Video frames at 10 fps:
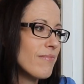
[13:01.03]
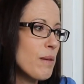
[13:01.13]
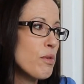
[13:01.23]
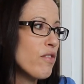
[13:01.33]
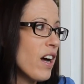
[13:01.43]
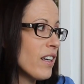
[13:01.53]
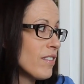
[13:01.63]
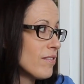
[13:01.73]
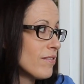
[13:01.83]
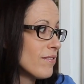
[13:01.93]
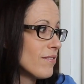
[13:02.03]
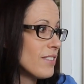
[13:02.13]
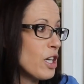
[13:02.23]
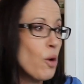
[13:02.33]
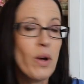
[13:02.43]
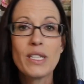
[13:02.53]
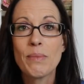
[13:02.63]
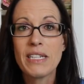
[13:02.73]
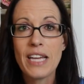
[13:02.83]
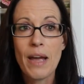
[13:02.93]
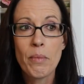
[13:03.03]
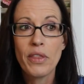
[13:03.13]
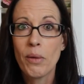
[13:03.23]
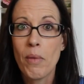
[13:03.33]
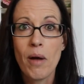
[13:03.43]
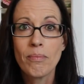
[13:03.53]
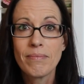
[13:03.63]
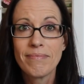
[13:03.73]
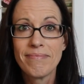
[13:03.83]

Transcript: They move on. They don't want to spend time with their mom.